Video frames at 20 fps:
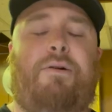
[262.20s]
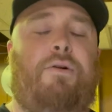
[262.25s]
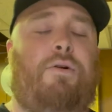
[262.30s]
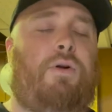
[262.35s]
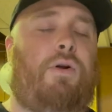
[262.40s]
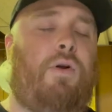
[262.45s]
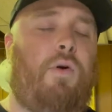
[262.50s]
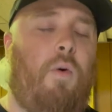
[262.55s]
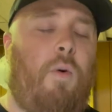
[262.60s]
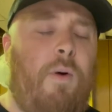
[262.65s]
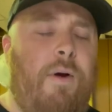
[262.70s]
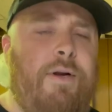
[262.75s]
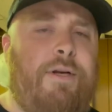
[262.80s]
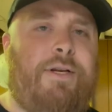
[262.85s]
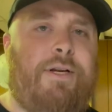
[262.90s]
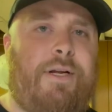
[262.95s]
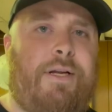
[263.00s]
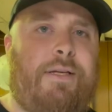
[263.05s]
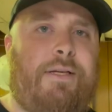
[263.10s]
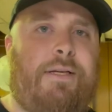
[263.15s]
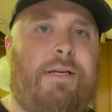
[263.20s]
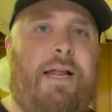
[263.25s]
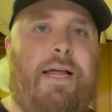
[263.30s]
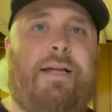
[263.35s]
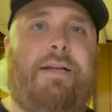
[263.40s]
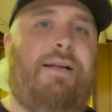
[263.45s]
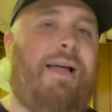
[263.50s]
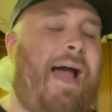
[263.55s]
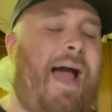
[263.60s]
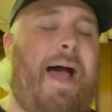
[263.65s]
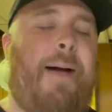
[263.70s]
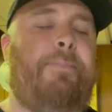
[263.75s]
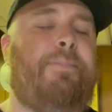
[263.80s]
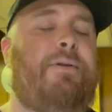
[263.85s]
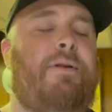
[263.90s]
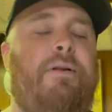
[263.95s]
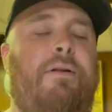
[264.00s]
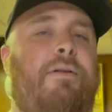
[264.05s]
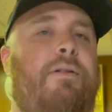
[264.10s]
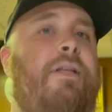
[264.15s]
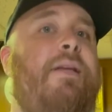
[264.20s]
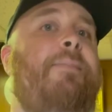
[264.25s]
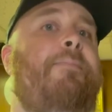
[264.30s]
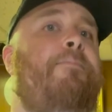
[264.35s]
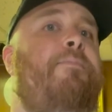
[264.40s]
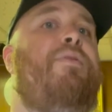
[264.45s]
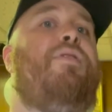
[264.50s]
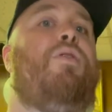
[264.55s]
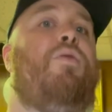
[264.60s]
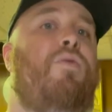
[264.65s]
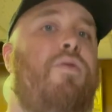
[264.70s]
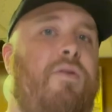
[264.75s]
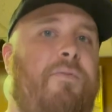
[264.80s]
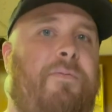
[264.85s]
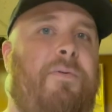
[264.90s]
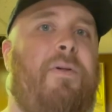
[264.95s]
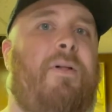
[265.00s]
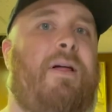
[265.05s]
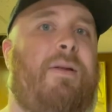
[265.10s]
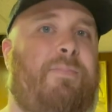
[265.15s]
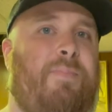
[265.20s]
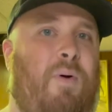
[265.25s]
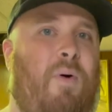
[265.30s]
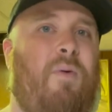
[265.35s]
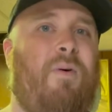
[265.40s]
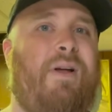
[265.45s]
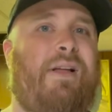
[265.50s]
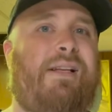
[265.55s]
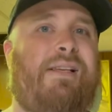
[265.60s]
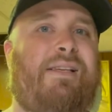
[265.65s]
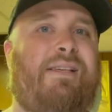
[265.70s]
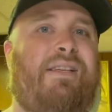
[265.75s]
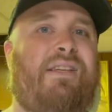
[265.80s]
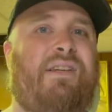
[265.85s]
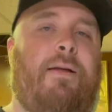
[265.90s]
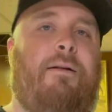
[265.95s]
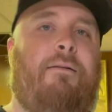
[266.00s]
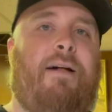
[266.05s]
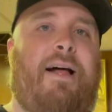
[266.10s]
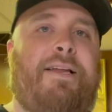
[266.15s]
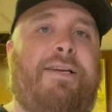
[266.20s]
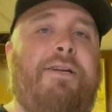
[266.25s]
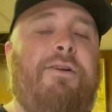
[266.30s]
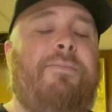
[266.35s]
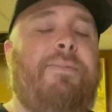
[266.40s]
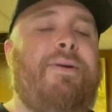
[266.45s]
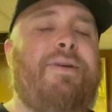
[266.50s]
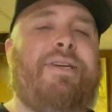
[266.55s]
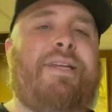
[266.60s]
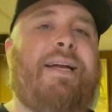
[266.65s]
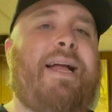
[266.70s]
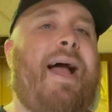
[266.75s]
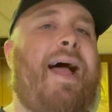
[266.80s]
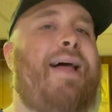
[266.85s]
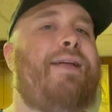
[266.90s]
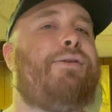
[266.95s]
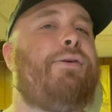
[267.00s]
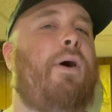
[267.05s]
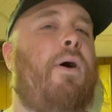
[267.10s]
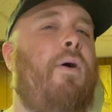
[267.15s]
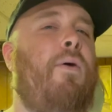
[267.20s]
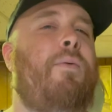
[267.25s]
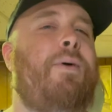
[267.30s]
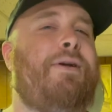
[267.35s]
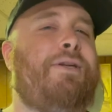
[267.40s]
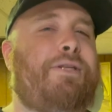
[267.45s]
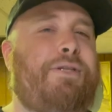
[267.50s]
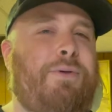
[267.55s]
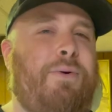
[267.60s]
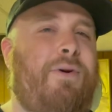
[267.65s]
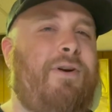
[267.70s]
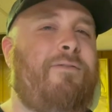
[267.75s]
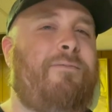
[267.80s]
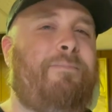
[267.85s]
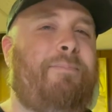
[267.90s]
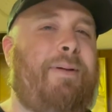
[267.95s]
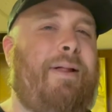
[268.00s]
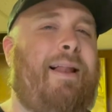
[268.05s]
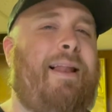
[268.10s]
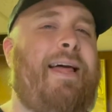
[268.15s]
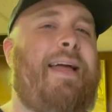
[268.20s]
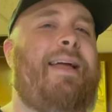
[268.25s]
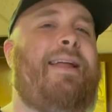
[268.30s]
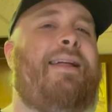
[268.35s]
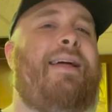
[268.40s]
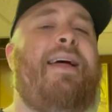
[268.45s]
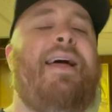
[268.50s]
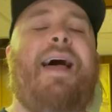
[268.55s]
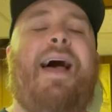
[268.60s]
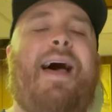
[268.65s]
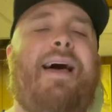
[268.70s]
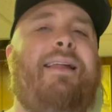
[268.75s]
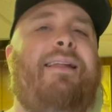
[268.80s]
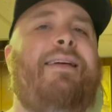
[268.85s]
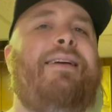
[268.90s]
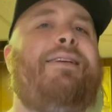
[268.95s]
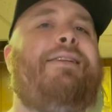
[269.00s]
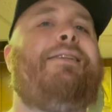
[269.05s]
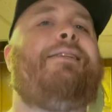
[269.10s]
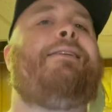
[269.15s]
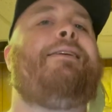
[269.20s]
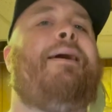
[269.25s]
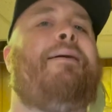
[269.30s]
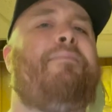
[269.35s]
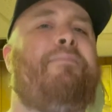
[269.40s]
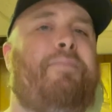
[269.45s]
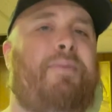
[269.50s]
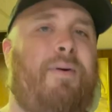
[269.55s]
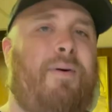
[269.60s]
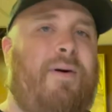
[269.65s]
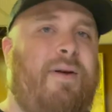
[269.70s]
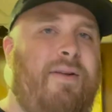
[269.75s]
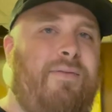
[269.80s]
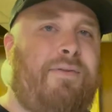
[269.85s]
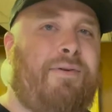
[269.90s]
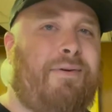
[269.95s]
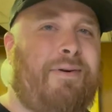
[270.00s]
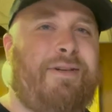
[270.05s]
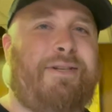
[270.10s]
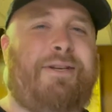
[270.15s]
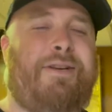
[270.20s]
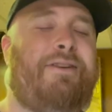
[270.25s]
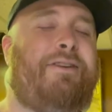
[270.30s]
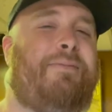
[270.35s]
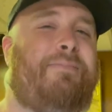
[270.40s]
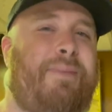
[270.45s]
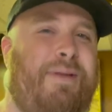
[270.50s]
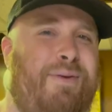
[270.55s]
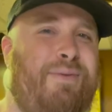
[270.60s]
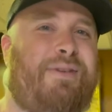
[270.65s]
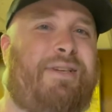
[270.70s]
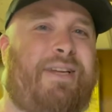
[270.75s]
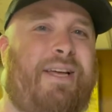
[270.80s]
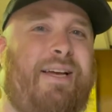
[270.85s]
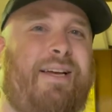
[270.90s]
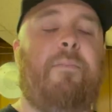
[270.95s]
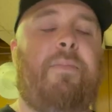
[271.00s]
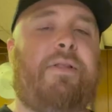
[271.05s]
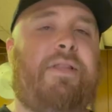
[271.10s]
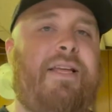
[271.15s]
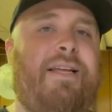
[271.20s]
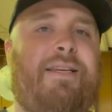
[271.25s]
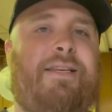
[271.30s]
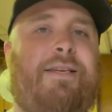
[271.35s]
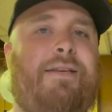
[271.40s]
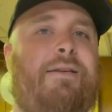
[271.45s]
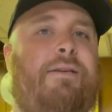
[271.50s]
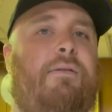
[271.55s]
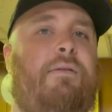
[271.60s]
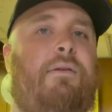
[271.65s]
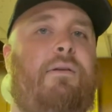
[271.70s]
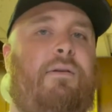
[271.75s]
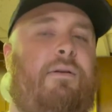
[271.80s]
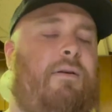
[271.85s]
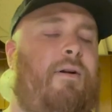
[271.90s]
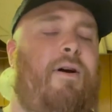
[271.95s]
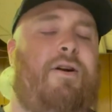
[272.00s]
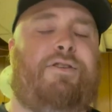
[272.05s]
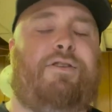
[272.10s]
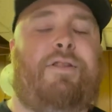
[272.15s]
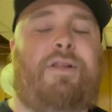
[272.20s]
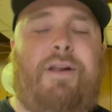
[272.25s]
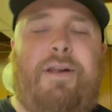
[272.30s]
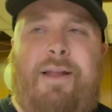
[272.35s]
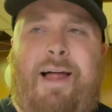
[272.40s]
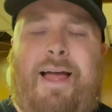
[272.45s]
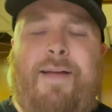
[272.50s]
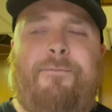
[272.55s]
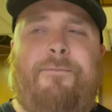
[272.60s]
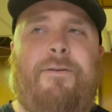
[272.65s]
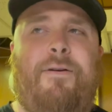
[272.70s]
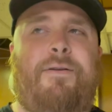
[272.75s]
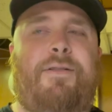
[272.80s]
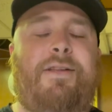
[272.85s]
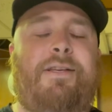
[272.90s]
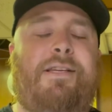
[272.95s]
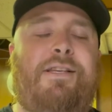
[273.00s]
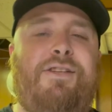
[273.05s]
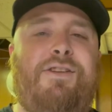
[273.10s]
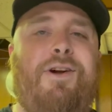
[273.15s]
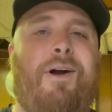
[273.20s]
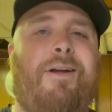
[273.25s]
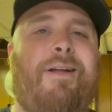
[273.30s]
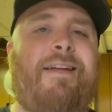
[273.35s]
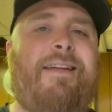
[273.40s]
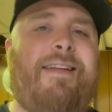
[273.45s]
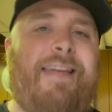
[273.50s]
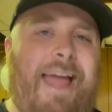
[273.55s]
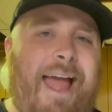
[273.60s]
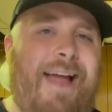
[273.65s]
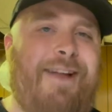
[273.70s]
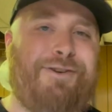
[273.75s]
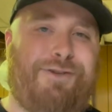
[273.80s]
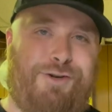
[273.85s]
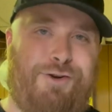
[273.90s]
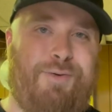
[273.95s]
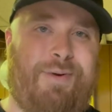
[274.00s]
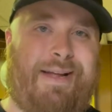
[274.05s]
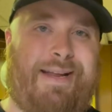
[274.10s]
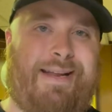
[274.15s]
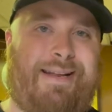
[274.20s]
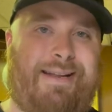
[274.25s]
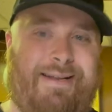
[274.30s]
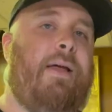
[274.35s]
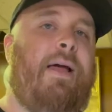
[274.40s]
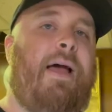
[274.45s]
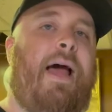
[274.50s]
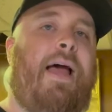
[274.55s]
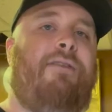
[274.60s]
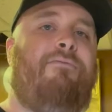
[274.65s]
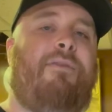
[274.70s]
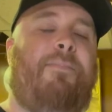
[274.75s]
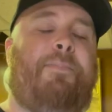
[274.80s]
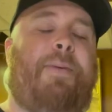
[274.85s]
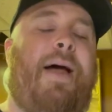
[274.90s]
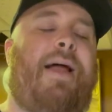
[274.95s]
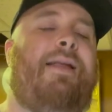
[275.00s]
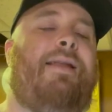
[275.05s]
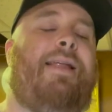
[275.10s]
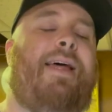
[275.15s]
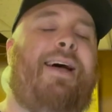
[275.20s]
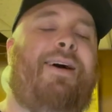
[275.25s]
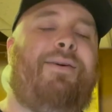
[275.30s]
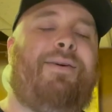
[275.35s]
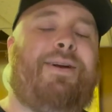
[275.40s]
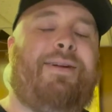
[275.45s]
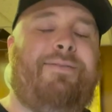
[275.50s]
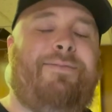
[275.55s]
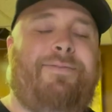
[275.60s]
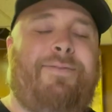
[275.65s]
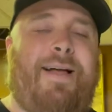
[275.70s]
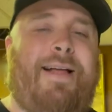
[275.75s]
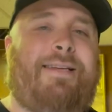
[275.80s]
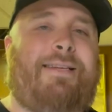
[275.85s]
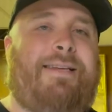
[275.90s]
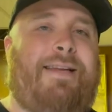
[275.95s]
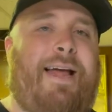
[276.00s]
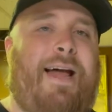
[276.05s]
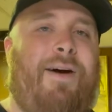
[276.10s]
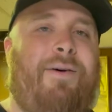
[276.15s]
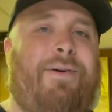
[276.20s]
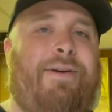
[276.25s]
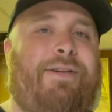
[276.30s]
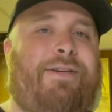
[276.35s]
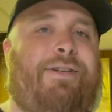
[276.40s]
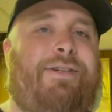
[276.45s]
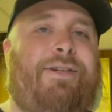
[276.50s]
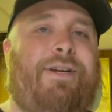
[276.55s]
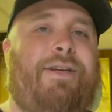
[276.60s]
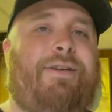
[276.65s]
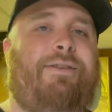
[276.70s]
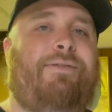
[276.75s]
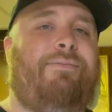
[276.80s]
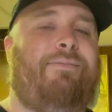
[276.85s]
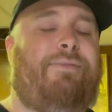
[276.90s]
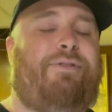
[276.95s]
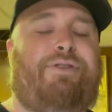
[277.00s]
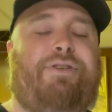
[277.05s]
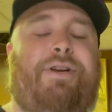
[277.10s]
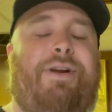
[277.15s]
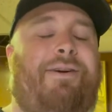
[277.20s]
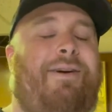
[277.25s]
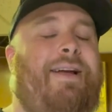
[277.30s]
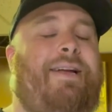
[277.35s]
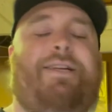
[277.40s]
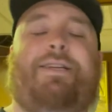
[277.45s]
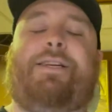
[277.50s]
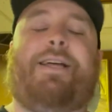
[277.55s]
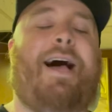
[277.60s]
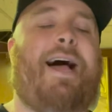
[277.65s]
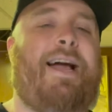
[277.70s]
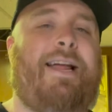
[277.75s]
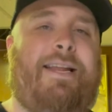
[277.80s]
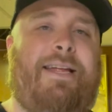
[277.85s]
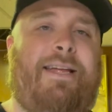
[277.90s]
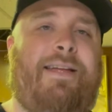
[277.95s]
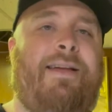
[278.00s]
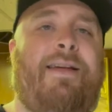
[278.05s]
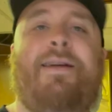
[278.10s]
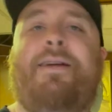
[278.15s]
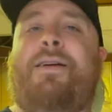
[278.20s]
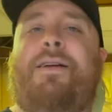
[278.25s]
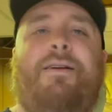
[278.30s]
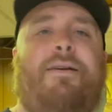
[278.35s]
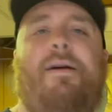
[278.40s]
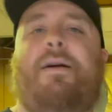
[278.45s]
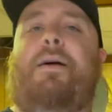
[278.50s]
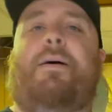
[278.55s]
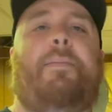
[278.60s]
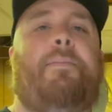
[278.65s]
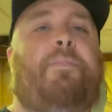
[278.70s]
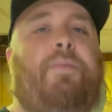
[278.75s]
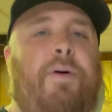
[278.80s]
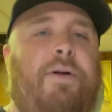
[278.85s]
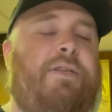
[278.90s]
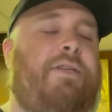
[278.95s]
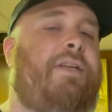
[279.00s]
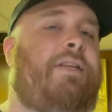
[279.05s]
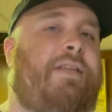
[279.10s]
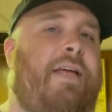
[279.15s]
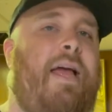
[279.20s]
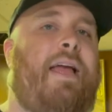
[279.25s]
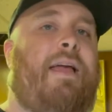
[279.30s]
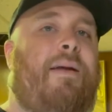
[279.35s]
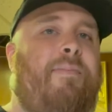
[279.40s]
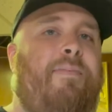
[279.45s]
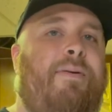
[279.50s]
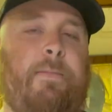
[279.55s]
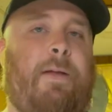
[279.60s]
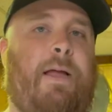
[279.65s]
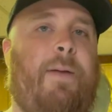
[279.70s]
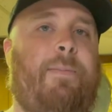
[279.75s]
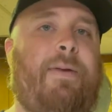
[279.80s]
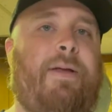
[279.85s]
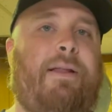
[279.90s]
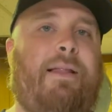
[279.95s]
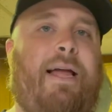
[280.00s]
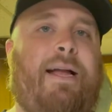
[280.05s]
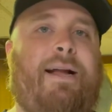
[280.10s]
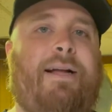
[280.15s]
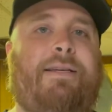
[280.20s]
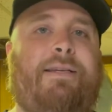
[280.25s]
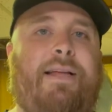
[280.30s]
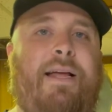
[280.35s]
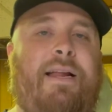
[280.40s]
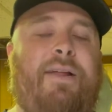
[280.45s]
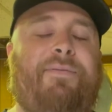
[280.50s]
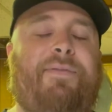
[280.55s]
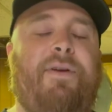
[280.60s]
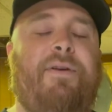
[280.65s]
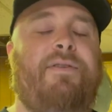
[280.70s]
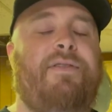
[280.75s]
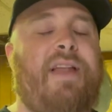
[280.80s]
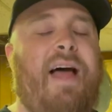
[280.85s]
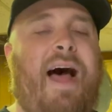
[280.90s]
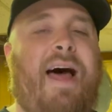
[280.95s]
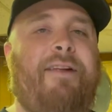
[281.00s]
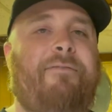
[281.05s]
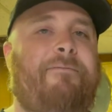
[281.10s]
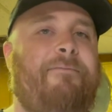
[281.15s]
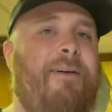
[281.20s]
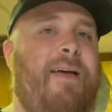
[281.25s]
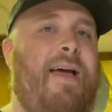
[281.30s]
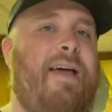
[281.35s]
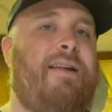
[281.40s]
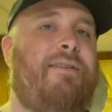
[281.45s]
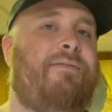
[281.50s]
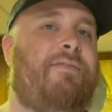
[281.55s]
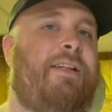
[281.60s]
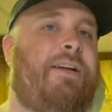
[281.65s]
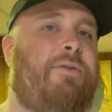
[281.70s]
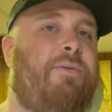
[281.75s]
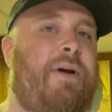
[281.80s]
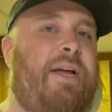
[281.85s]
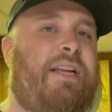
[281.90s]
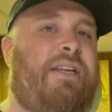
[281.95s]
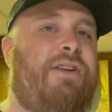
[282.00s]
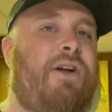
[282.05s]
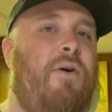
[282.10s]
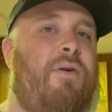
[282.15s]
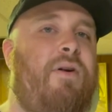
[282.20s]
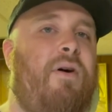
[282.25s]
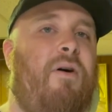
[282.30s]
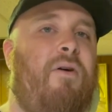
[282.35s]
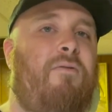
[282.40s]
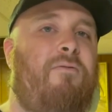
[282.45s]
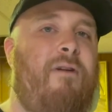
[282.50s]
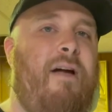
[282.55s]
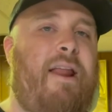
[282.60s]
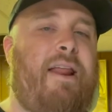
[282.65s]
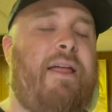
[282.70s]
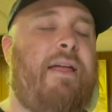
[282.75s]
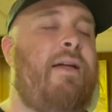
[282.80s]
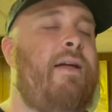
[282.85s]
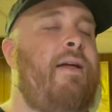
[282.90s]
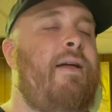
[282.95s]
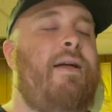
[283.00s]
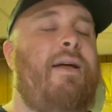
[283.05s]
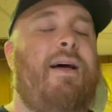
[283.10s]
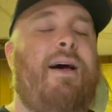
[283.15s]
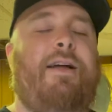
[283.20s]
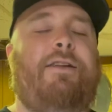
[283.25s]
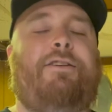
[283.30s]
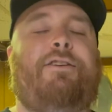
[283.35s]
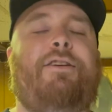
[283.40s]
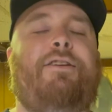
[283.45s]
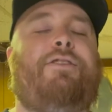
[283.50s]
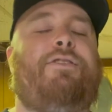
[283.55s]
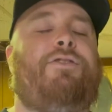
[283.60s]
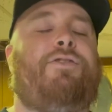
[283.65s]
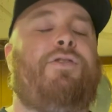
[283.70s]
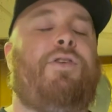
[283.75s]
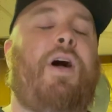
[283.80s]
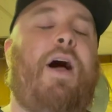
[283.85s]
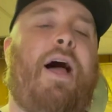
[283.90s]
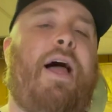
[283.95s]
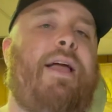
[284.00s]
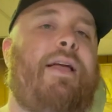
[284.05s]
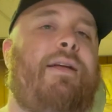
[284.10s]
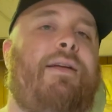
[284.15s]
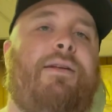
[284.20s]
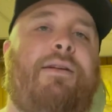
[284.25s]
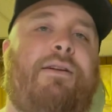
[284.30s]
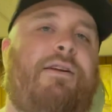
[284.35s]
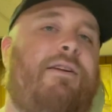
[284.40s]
gorgeous, like absolutely beautiful at points. Classical music has always sort of played at least some part of Kristen's music, but this is larger than life for her. This is gargantuan. And Repent Now, Confess Now is just sheer anxiety put to tape. I mean, like I said, if you're not a fan of Lingua Ignota already, just try